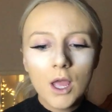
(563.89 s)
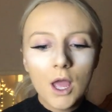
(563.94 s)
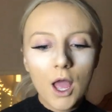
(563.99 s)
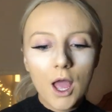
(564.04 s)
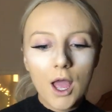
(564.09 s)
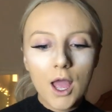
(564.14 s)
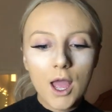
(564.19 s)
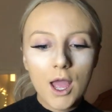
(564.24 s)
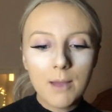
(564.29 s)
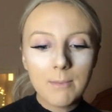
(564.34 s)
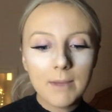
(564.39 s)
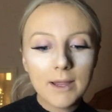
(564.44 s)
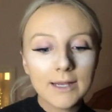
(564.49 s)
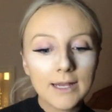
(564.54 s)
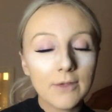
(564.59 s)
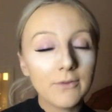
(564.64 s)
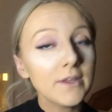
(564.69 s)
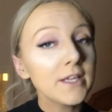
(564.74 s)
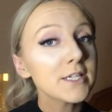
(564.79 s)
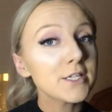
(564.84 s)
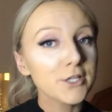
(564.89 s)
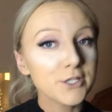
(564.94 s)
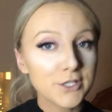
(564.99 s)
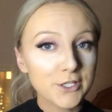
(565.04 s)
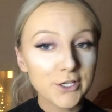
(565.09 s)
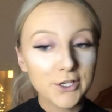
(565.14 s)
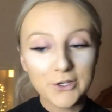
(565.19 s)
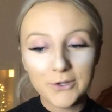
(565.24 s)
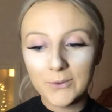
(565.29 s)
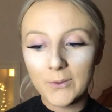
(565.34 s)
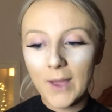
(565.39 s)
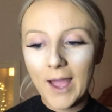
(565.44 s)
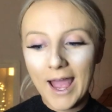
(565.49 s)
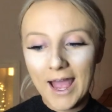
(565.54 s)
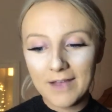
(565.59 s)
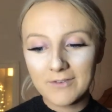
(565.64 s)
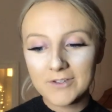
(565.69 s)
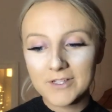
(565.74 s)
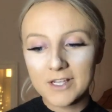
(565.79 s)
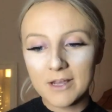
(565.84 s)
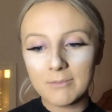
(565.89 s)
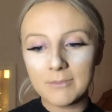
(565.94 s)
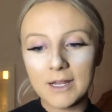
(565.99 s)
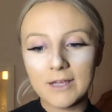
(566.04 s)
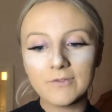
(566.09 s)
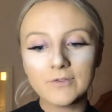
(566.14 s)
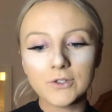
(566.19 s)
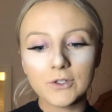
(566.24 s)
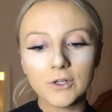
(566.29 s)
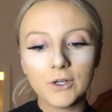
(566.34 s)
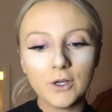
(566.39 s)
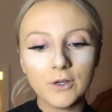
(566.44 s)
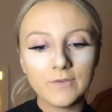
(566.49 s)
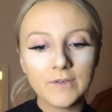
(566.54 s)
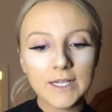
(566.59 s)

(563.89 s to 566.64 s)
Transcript: Now this I do have some left of.